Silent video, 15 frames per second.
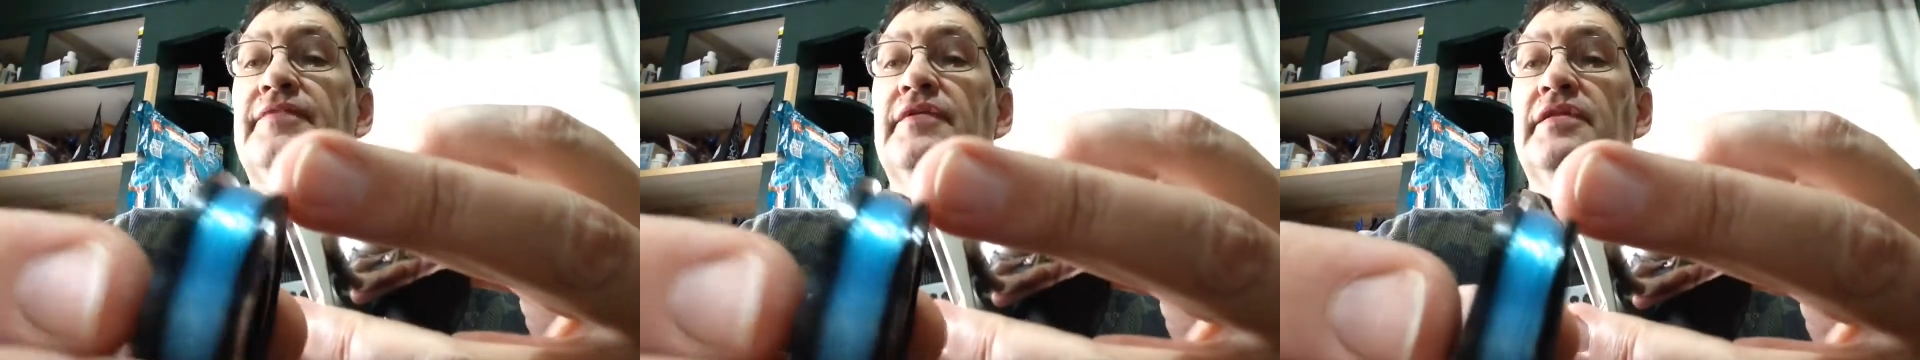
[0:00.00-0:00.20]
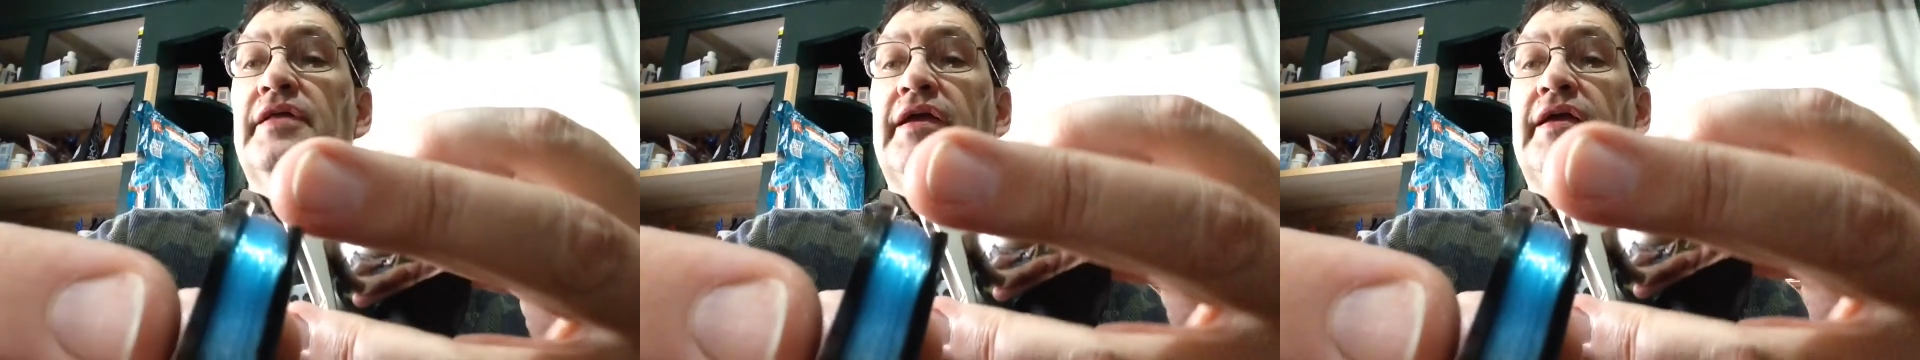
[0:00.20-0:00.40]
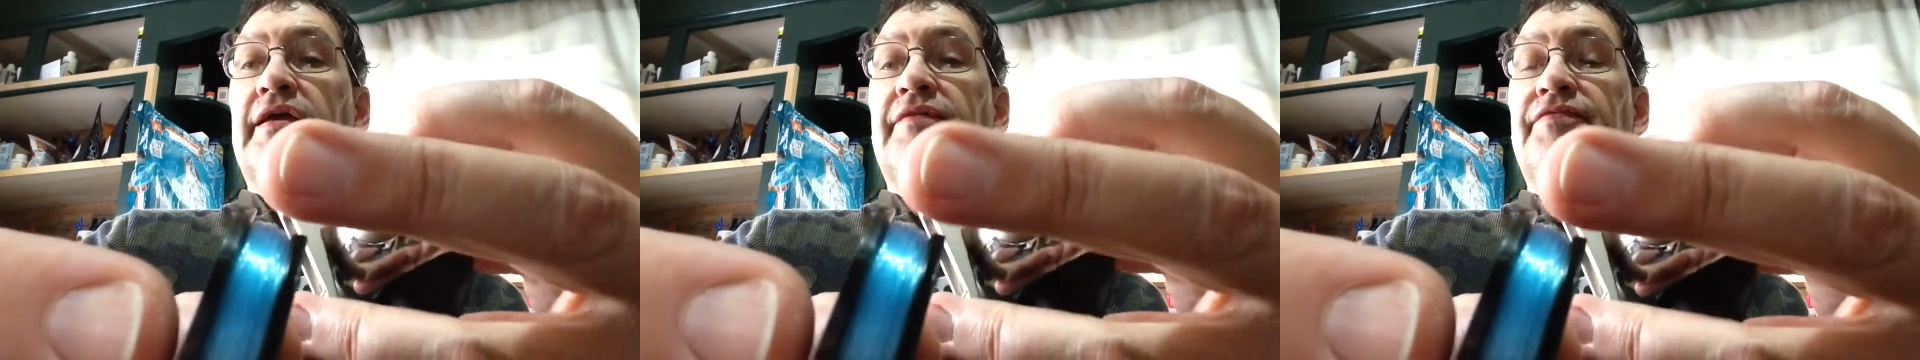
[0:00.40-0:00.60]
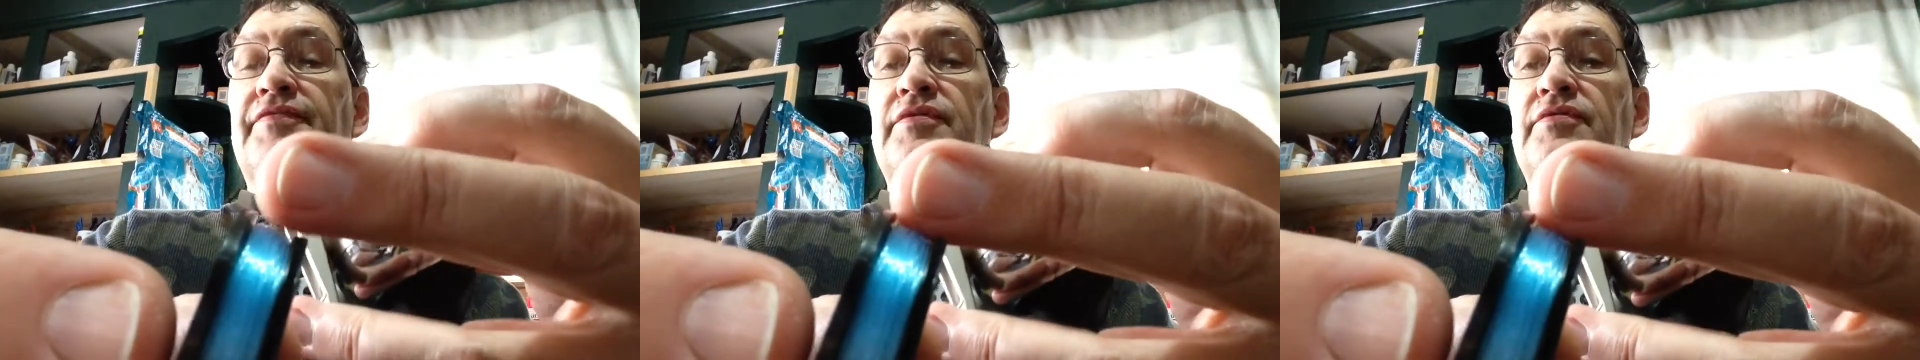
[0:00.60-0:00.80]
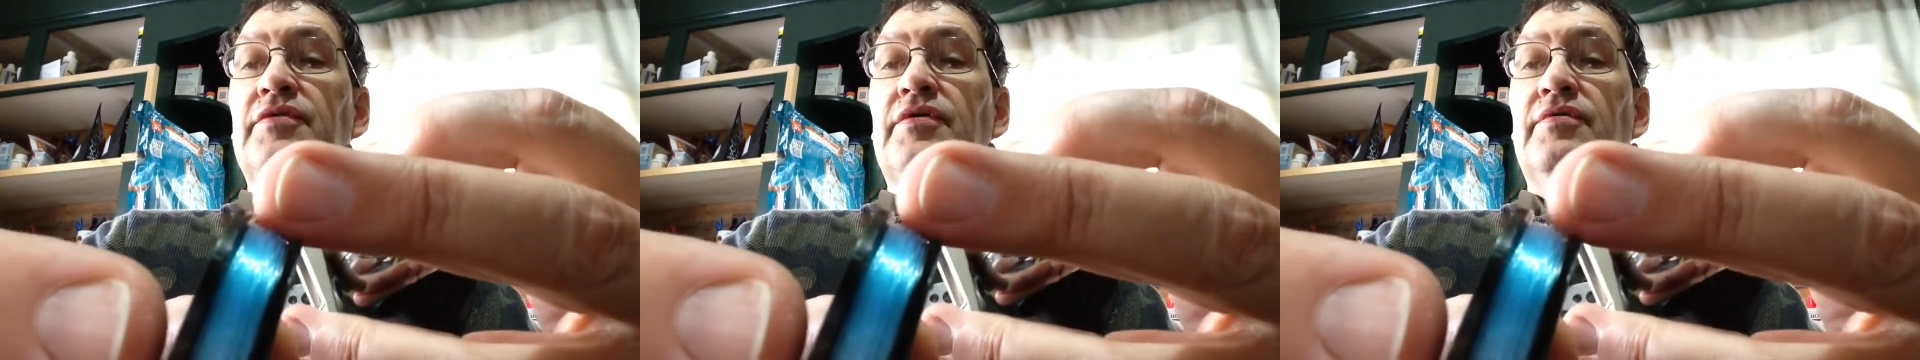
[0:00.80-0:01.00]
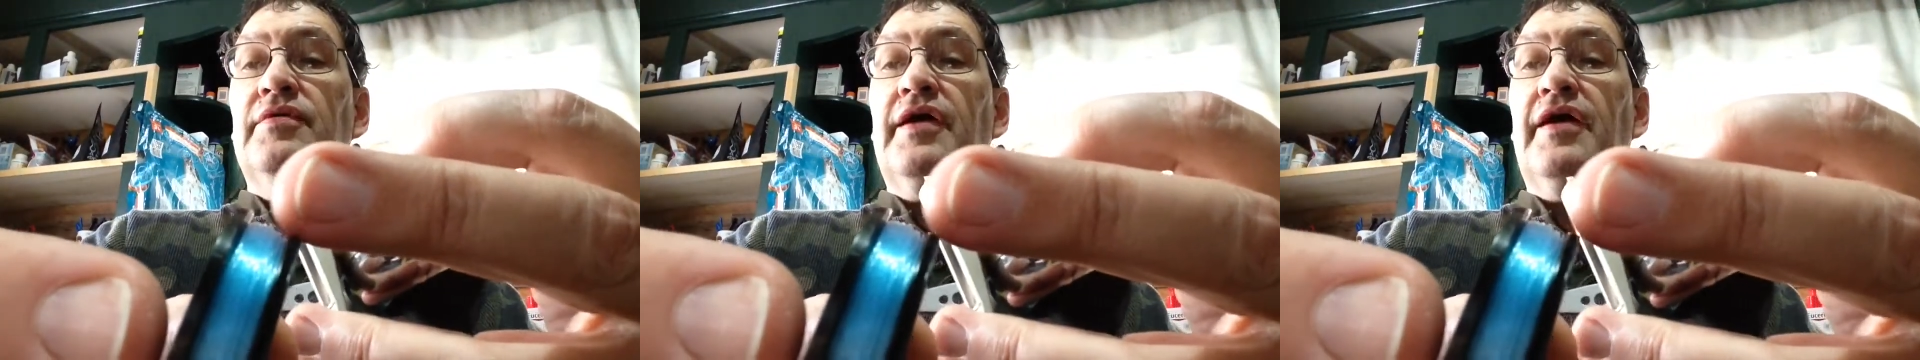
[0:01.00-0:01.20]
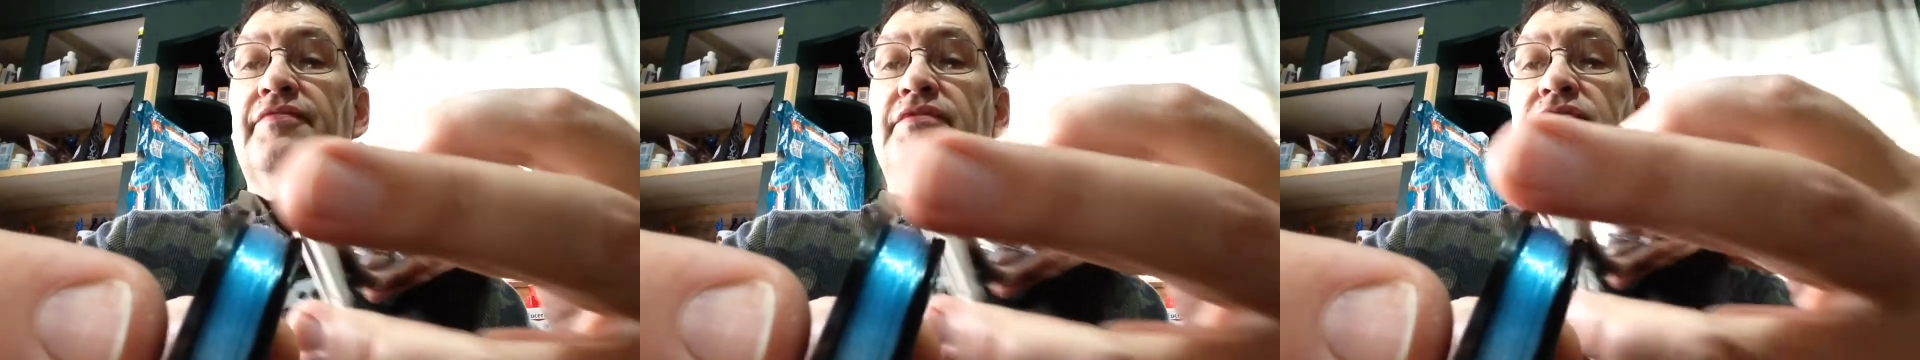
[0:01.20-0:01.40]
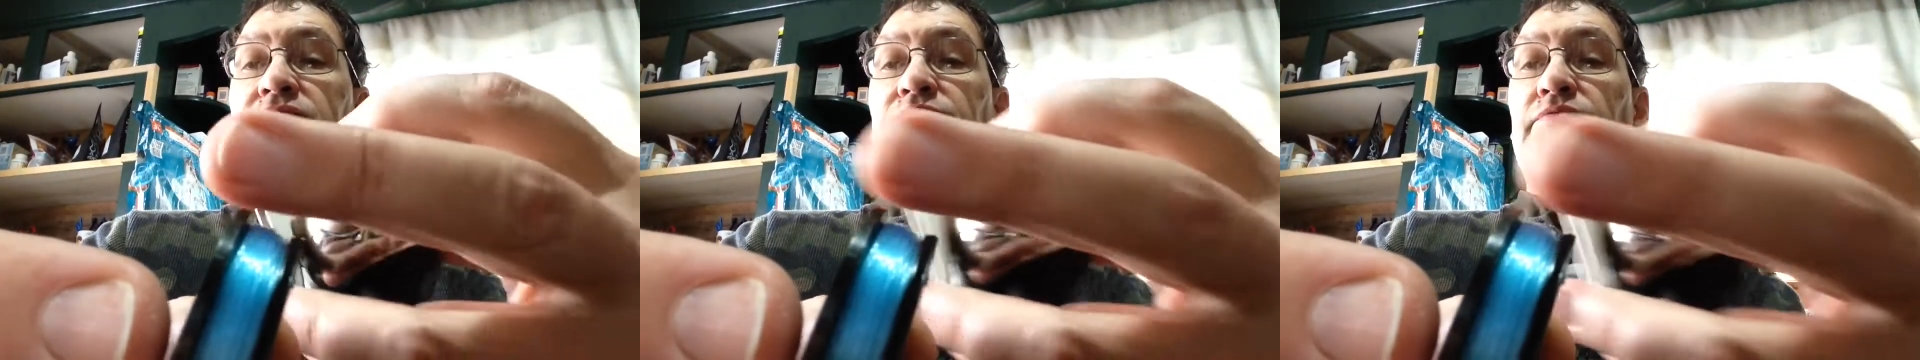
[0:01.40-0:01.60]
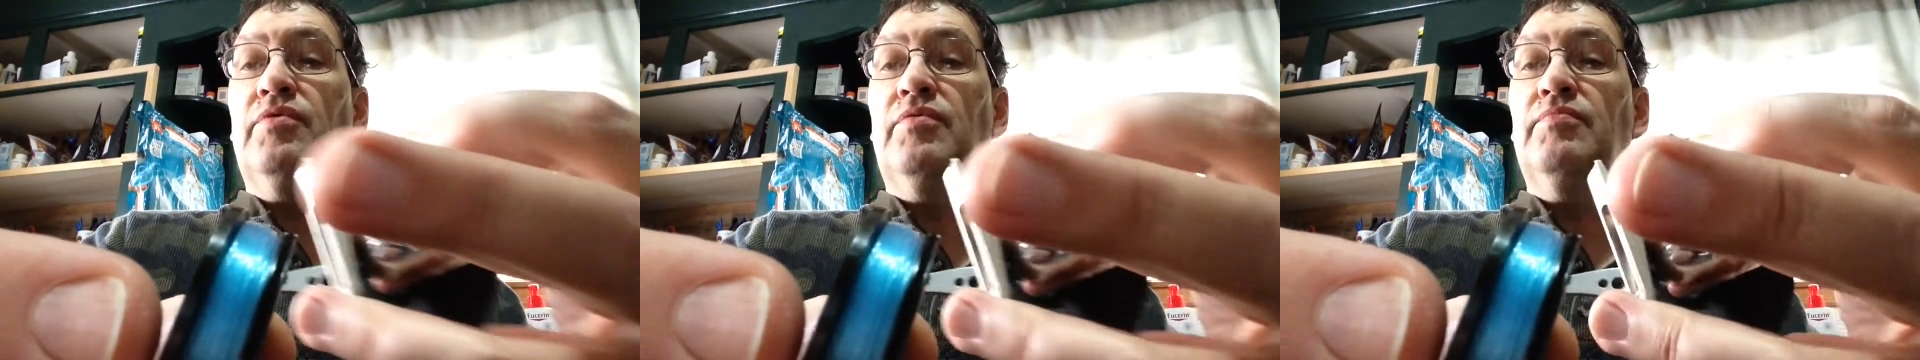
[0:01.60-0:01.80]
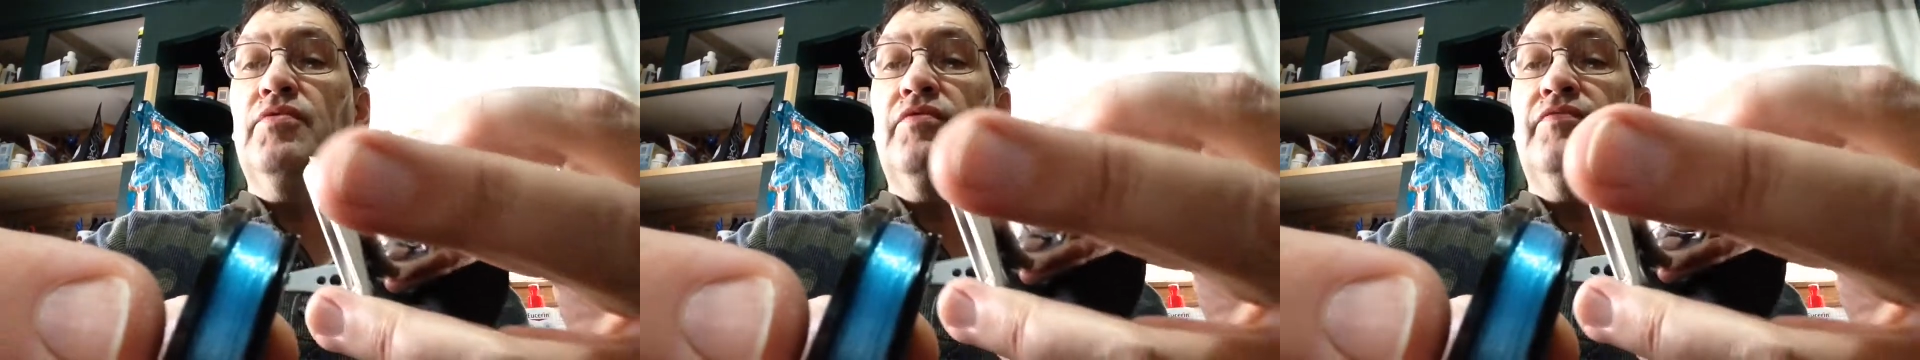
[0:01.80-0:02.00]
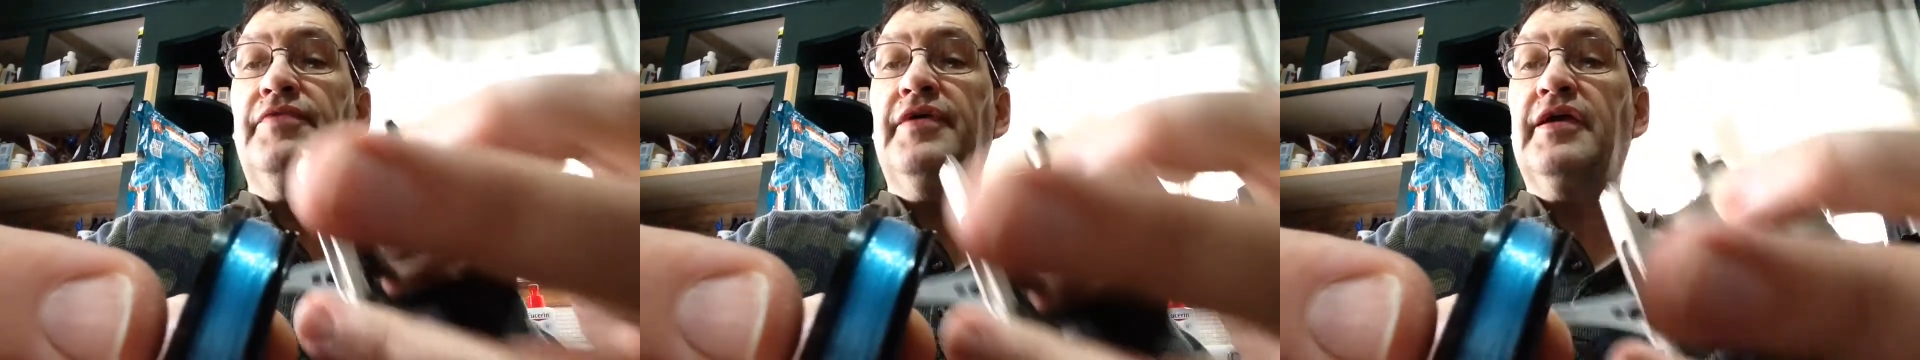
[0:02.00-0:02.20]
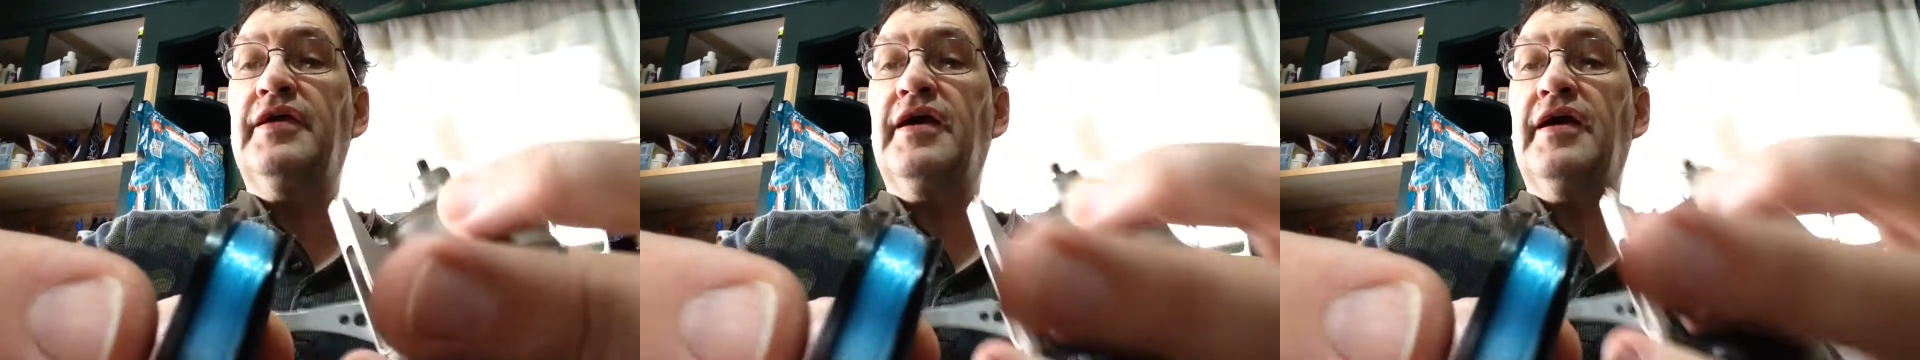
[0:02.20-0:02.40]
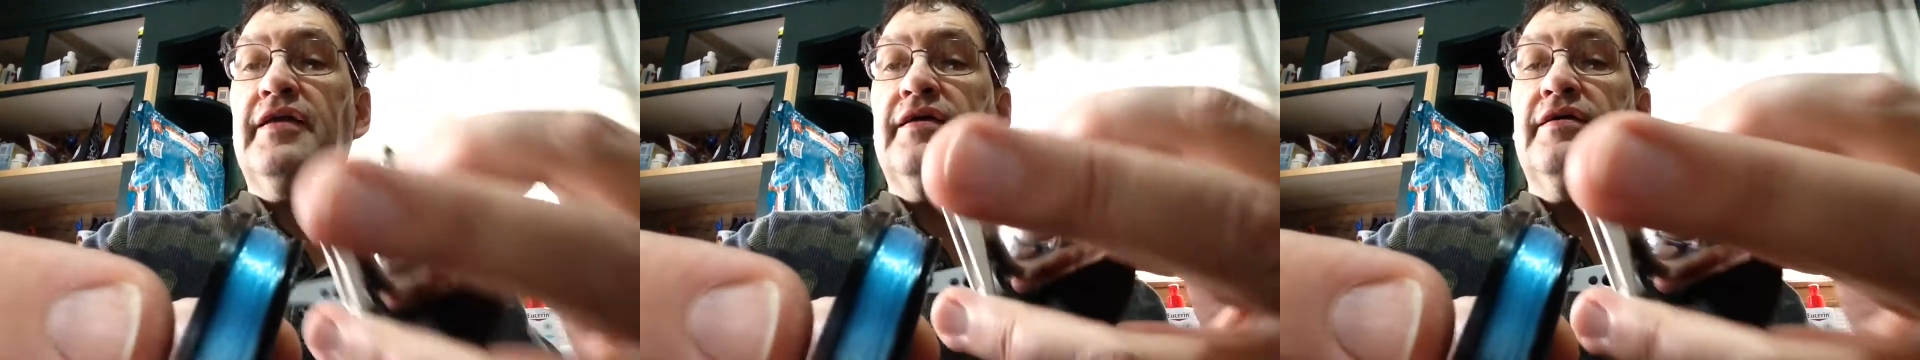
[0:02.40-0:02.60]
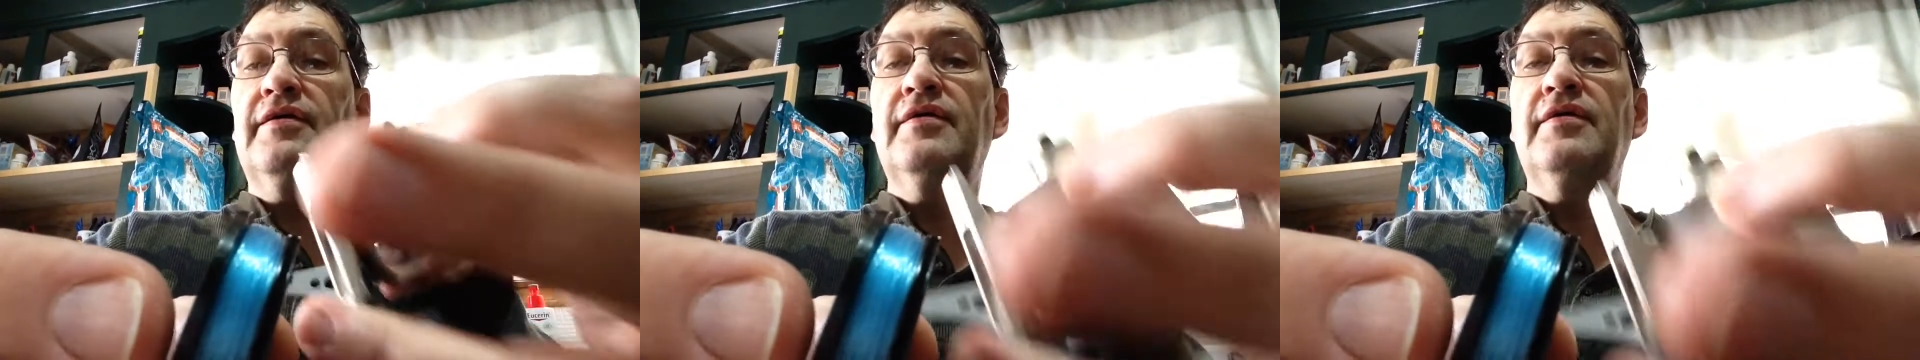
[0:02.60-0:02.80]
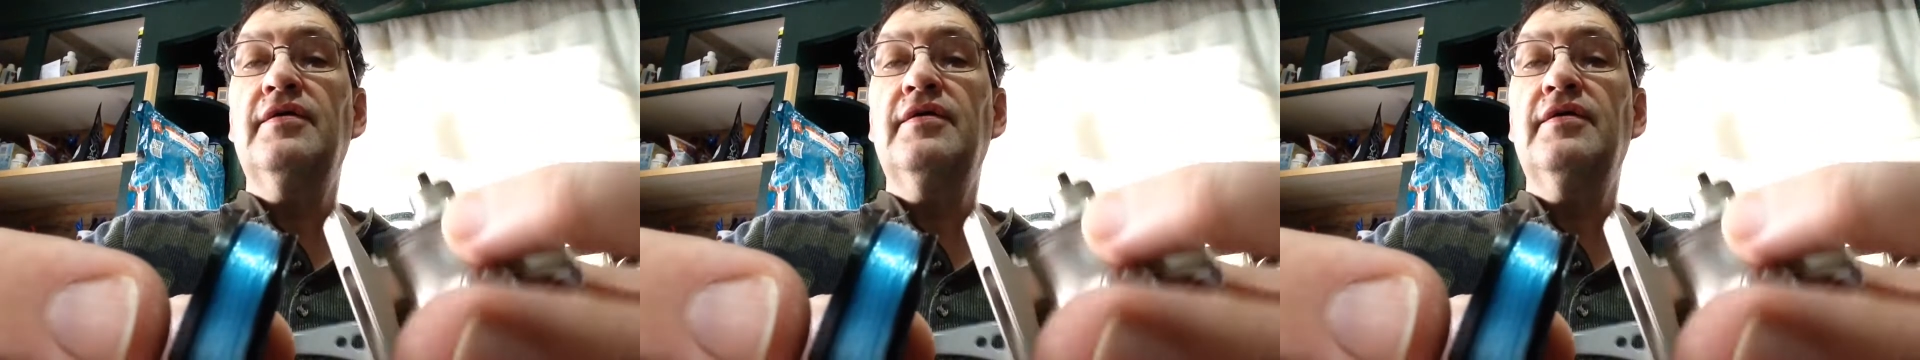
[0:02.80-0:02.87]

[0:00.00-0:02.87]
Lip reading: like, if you don't have the spool move, they kind